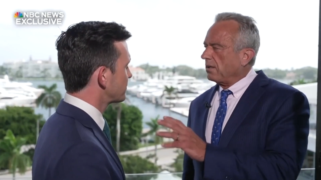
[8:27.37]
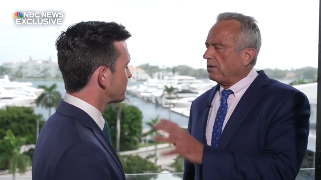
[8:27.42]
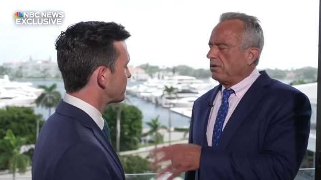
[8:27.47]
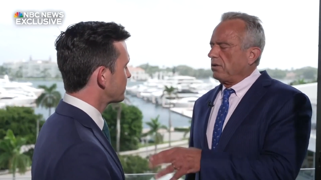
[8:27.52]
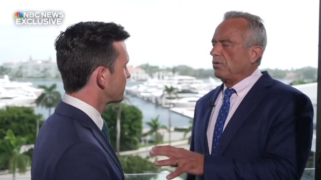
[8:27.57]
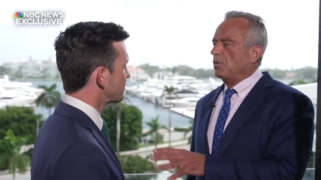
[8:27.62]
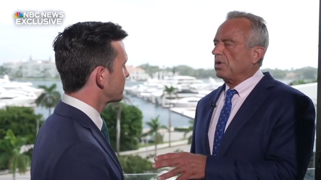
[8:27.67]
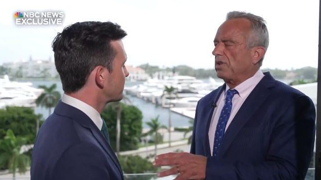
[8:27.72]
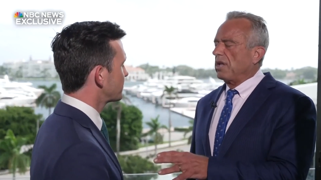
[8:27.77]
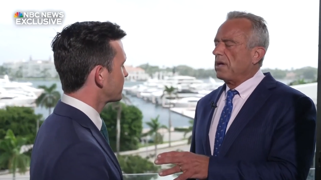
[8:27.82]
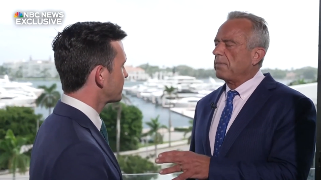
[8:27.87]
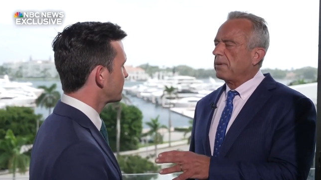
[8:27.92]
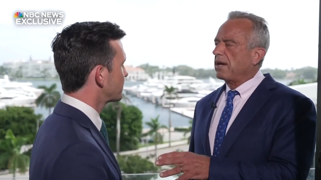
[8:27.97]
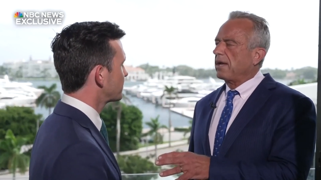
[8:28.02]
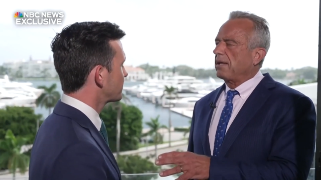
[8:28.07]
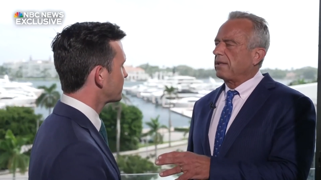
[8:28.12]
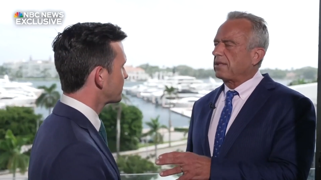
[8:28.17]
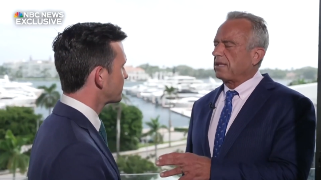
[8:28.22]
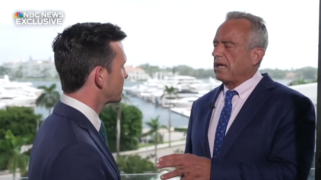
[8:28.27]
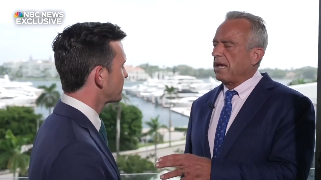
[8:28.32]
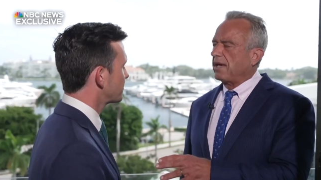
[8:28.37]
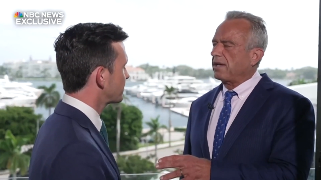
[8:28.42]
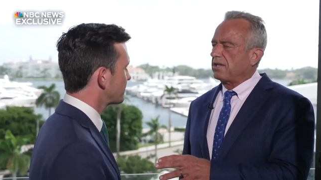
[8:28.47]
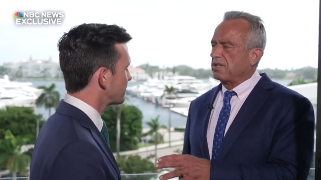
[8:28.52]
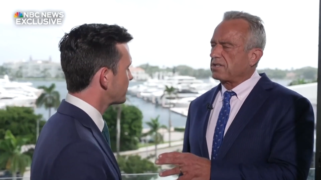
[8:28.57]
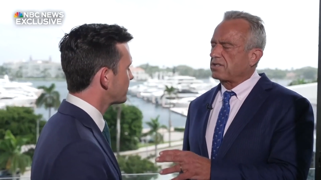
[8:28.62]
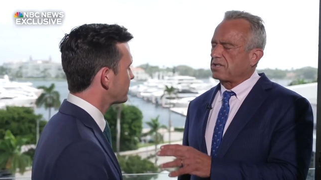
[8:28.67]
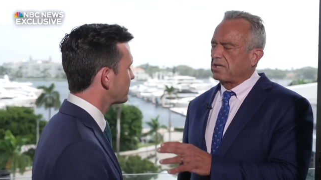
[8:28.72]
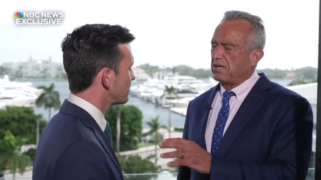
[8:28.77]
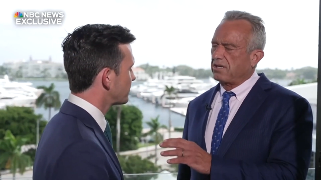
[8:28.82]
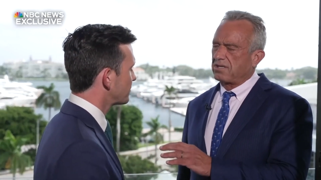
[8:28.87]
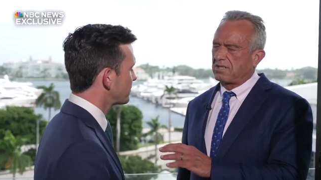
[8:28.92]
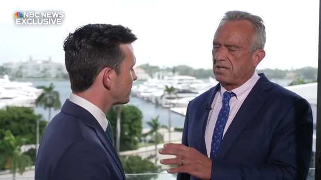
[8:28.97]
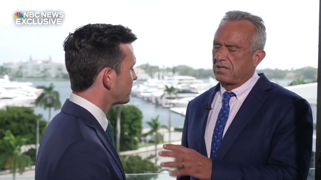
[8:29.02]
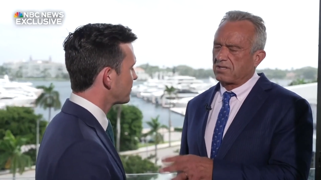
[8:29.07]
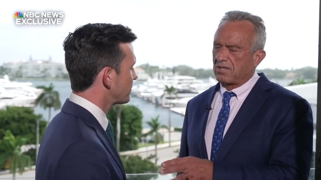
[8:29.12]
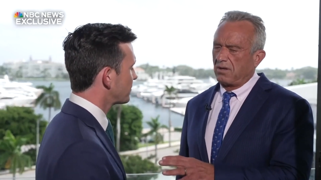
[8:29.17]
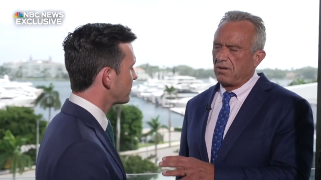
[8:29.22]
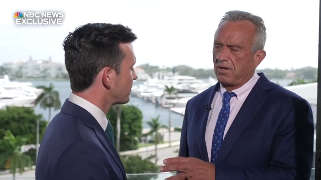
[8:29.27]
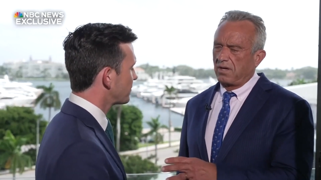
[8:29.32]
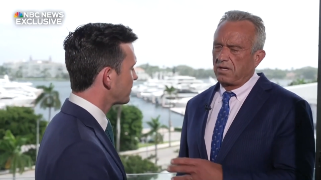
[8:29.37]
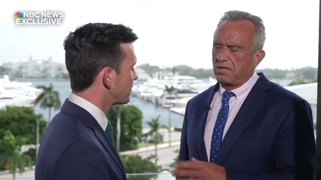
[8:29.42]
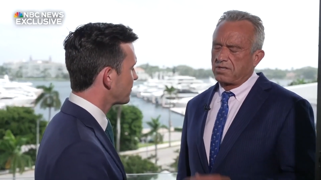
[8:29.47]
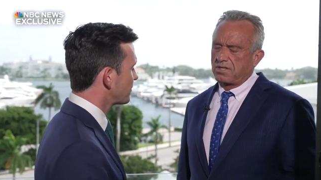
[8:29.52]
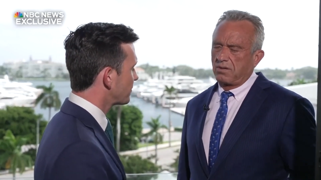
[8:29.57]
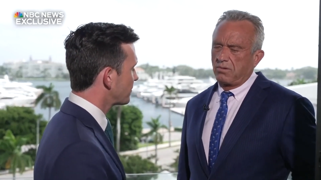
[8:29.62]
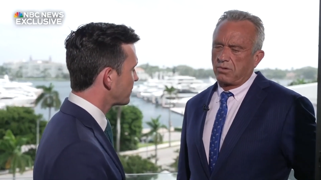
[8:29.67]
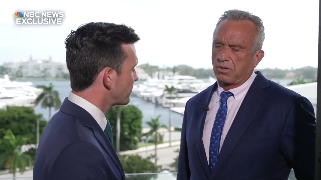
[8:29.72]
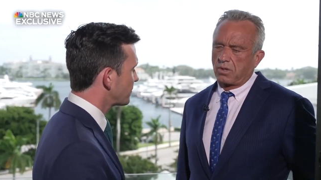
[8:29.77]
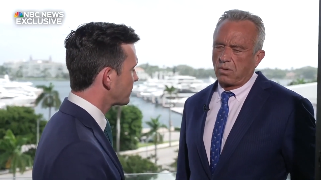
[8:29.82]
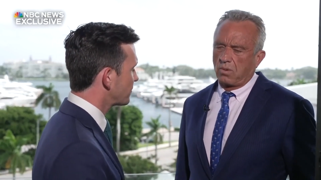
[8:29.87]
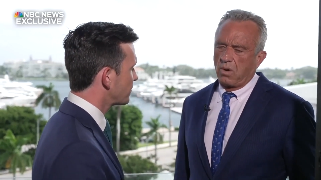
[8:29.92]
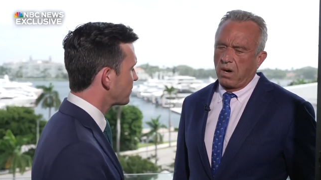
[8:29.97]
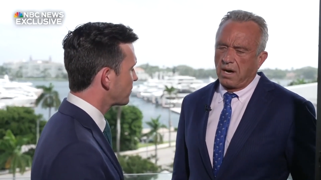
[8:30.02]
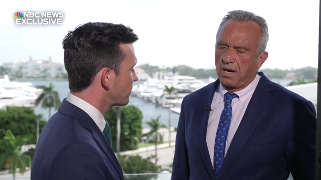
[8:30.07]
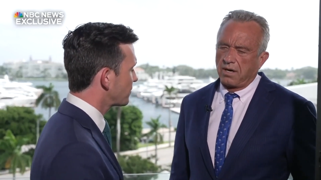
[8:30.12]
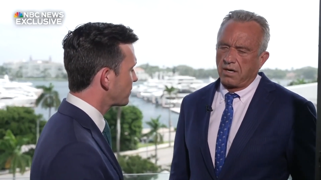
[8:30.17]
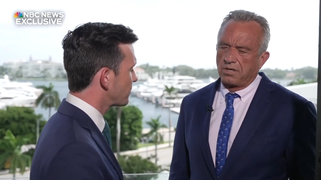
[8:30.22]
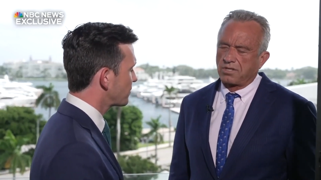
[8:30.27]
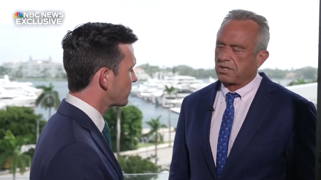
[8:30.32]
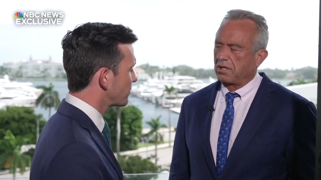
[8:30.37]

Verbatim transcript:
Speaker 1: to eliminate the agencies, as long as it requires